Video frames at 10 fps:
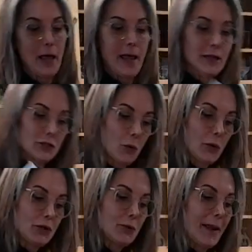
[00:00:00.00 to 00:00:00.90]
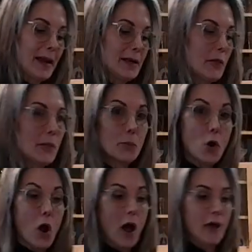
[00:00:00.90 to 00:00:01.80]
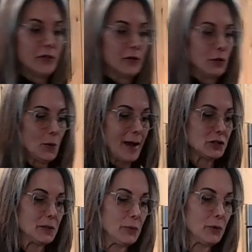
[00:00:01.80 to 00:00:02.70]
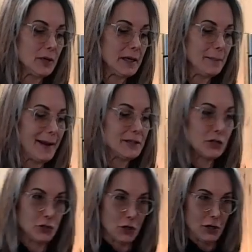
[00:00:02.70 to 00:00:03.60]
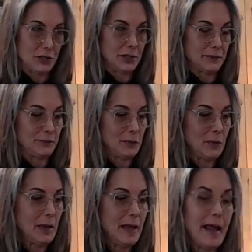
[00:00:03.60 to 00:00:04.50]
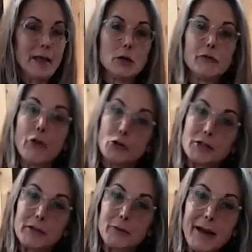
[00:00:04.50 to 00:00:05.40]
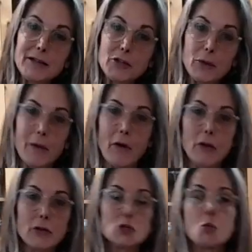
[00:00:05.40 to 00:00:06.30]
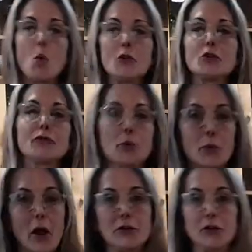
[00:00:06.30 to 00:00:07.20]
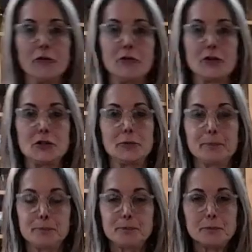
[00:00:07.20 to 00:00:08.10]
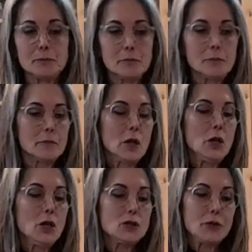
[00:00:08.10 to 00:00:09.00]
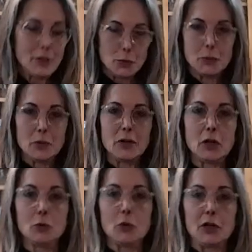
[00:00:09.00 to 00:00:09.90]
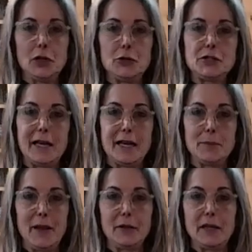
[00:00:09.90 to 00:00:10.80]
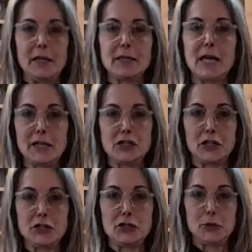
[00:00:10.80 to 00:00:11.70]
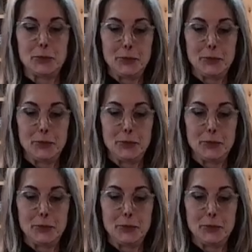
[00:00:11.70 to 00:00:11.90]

So once you made the broth, you actually put it in mason jars and you froze it, right? So you have all this wonderful broth in your freezer. So that's what we're going to use today to make the Thai chicken soup.